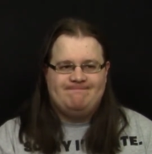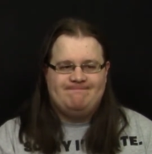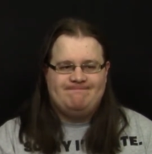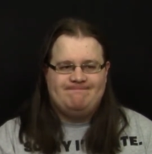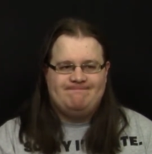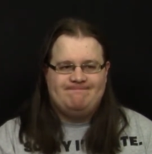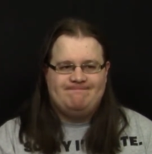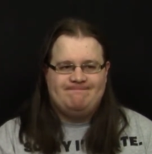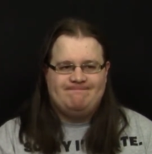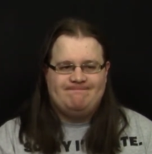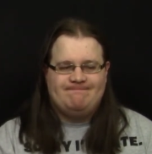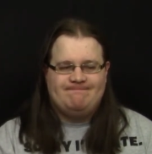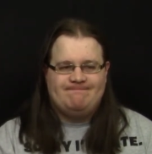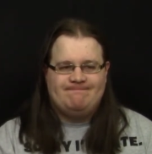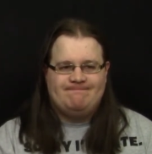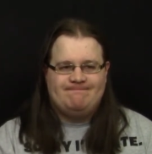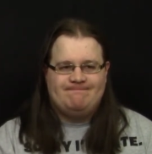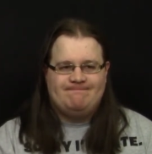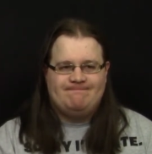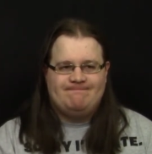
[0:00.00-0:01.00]

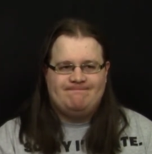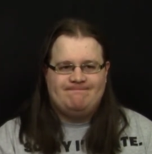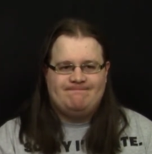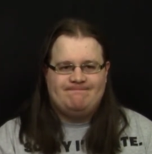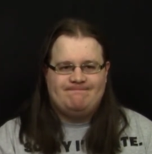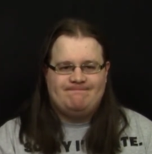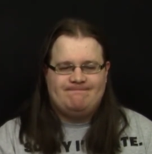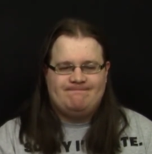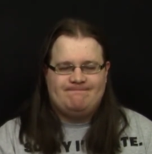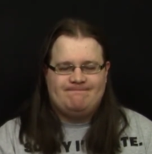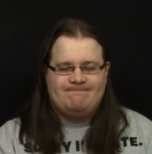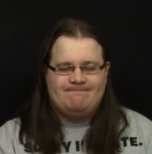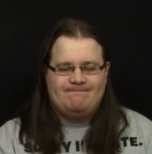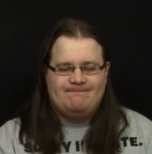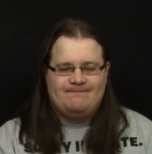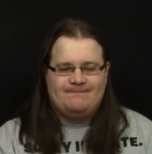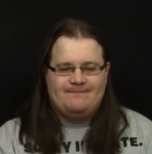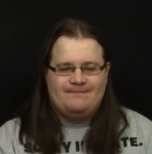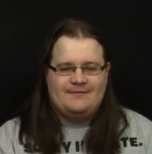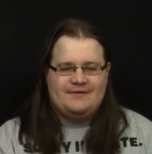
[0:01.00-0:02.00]

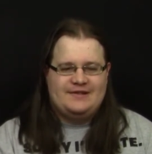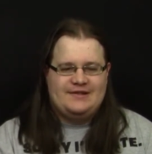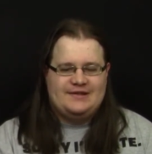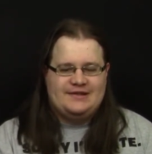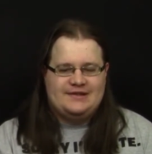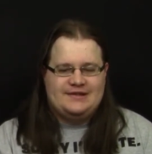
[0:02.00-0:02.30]
(no one is talking)